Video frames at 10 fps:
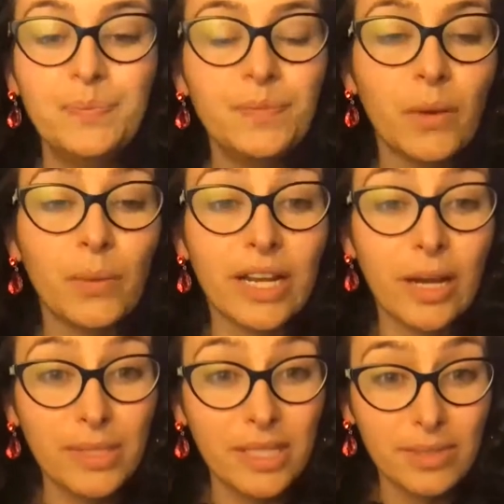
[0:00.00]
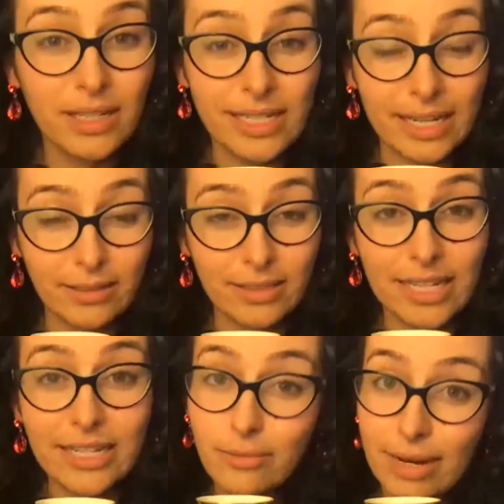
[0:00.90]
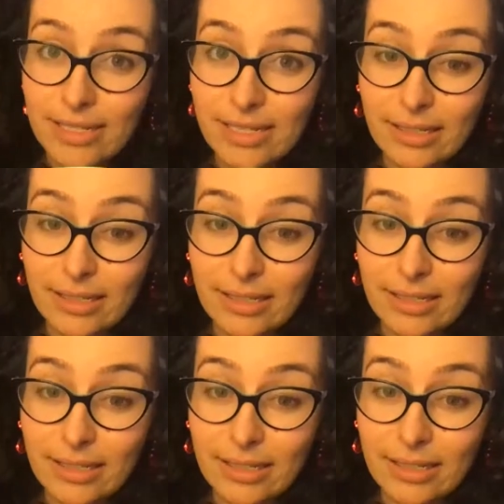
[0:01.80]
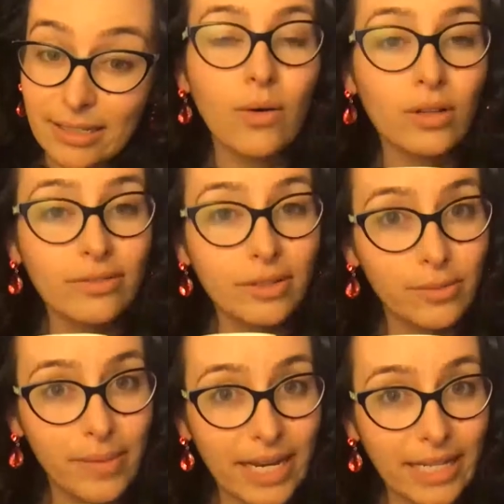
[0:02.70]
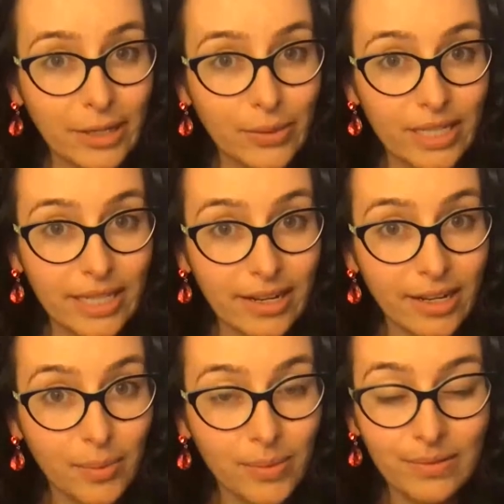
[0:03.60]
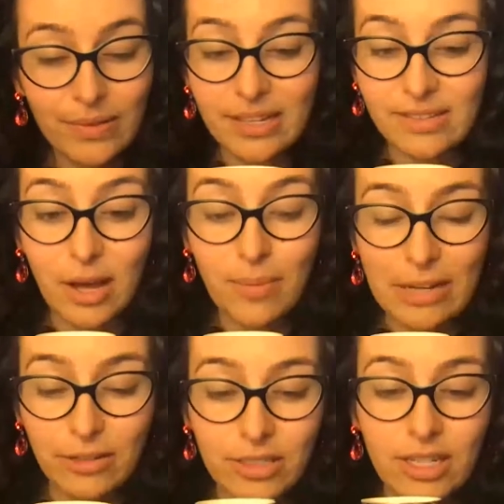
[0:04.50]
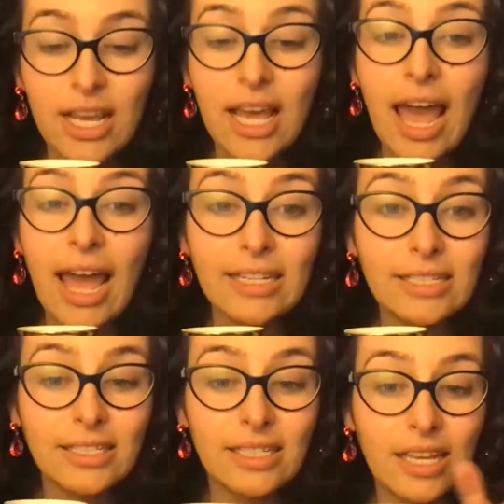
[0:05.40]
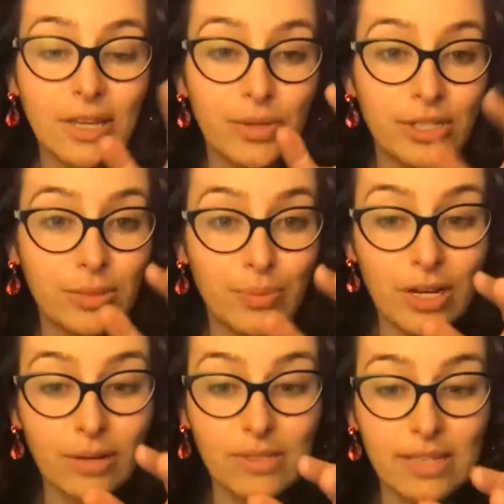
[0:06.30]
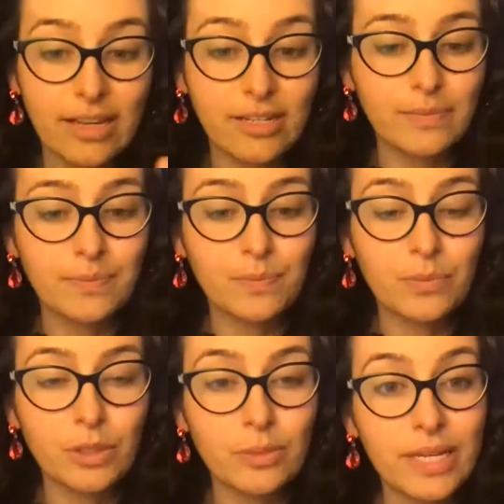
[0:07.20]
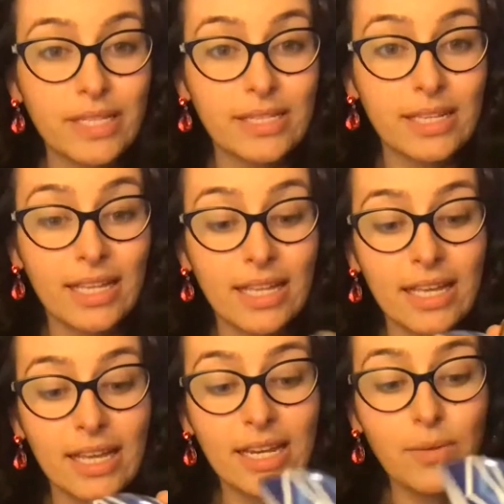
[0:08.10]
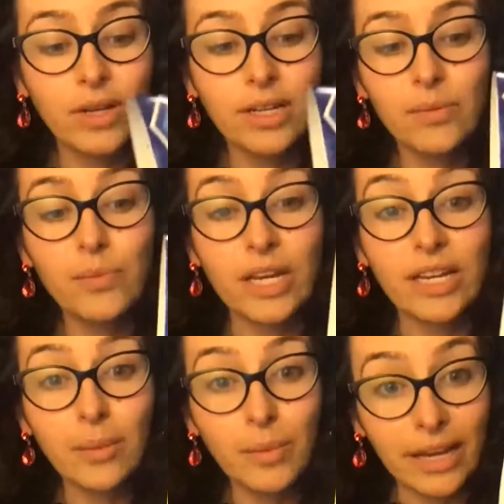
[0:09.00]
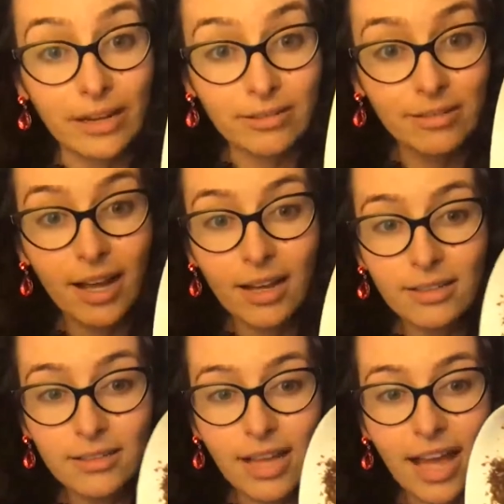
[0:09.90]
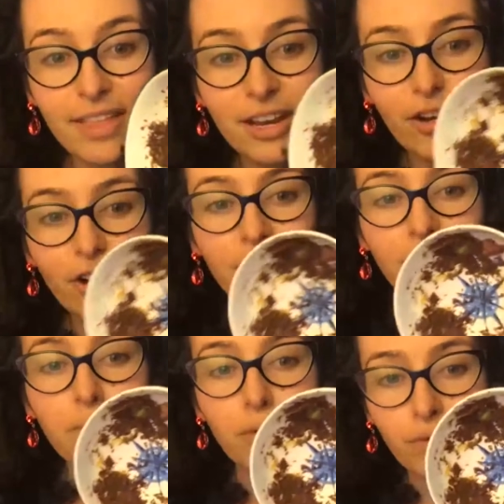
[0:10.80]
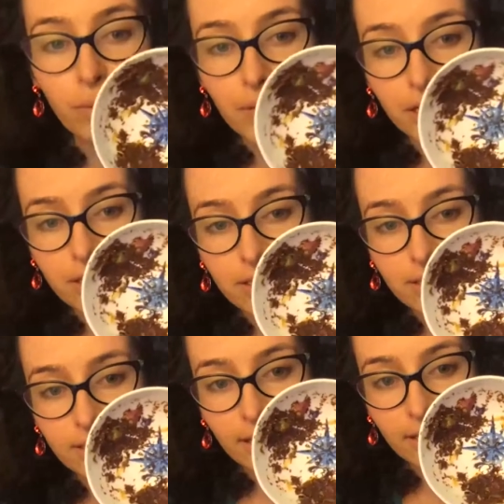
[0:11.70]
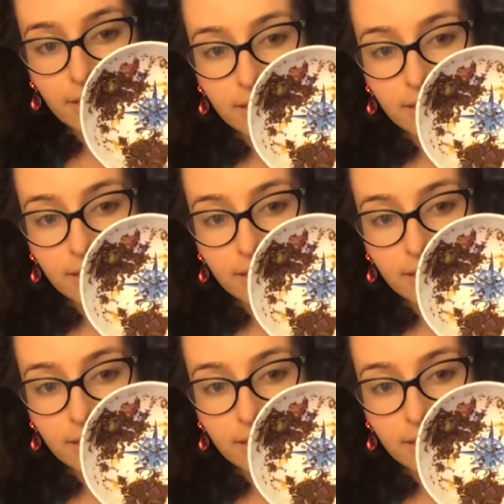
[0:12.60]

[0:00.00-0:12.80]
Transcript: When the cup is upside down, it is resting. All of the remaining liquid in that cup has come out, and the images become set, which means anyone can pick it up now, and they're not going to move the pictures inside.